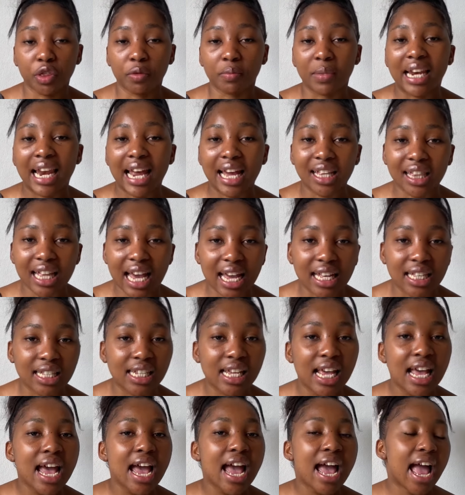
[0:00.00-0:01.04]
me like that
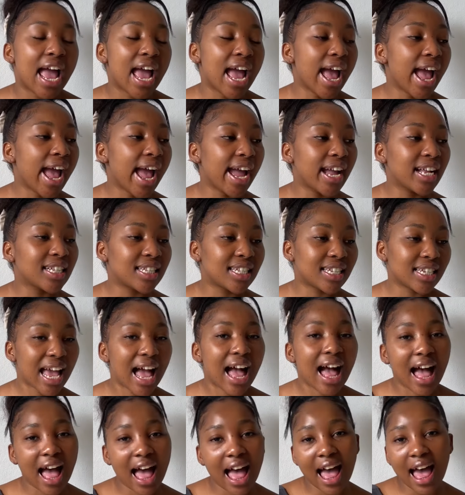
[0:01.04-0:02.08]
and
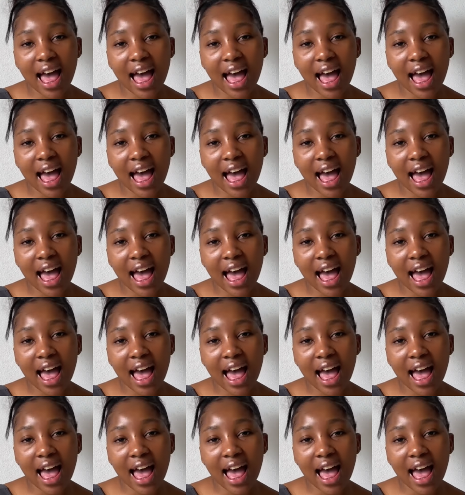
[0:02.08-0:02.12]
yeah